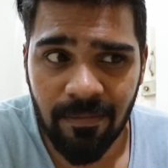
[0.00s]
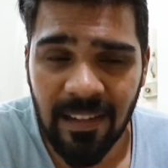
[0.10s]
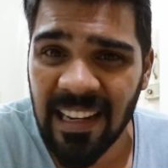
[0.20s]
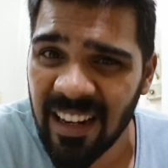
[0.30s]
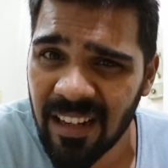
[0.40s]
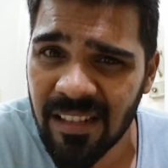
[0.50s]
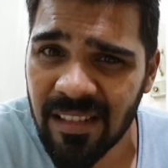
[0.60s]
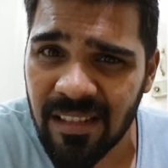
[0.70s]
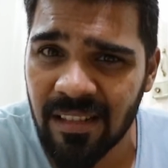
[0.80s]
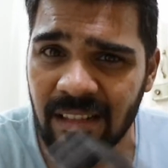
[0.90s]

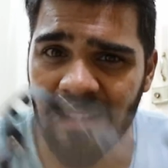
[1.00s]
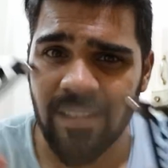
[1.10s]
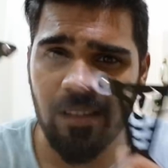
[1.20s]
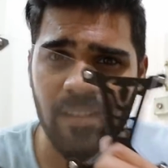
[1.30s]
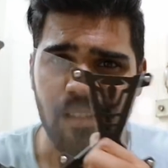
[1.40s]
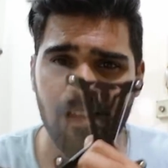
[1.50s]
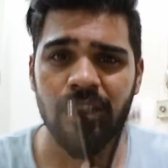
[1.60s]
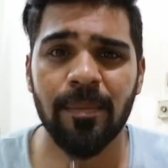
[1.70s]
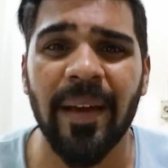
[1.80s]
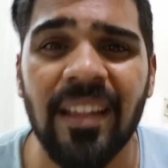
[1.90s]
glares,
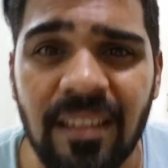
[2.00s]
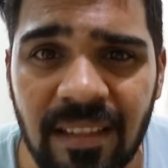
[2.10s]
specs.